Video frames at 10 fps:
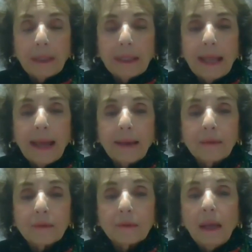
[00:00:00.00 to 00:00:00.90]
breaking
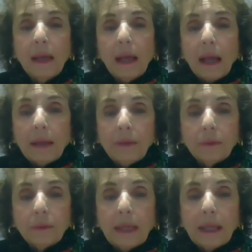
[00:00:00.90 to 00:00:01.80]
eggs.
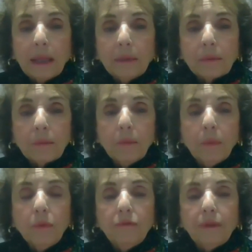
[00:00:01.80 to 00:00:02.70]
You can't
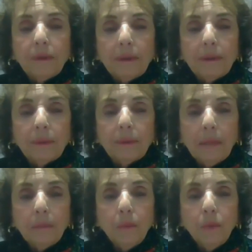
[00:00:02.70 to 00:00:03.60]
move you
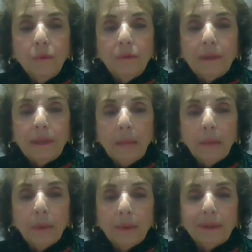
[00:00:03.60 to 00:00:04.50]
can't move a
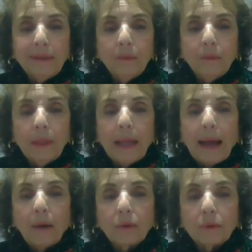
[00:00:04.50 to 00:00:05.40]
neighborhood
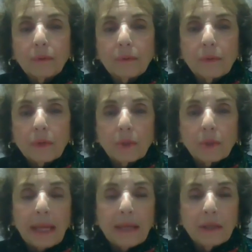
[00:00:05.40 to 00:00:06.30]
without
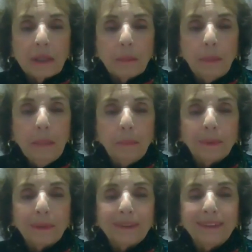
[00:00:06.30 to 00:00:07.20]
displacing
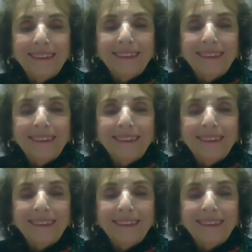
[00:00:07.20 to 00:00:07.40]
people.